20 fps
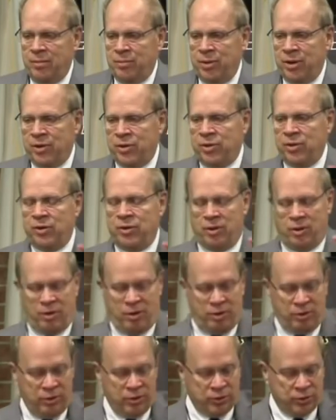But there
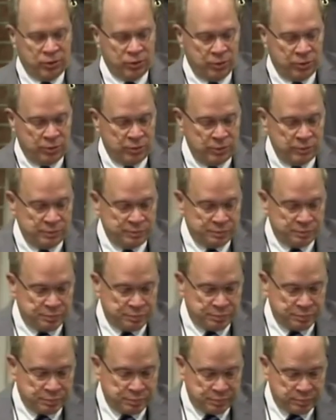also
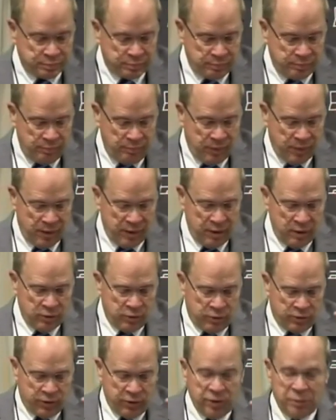
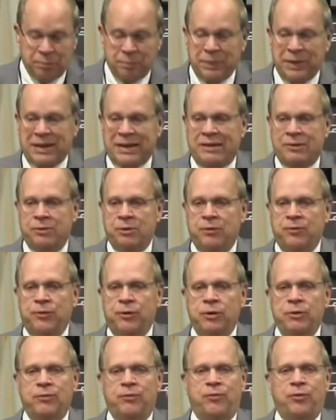is very
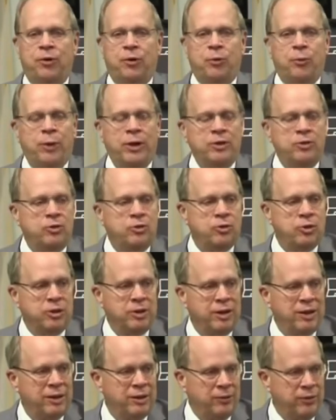powerful
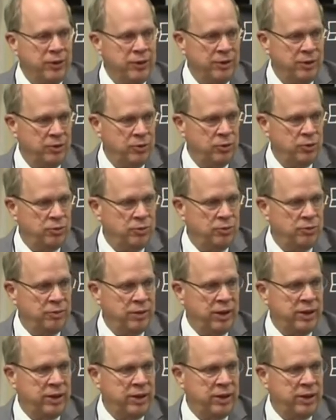forensic evidence.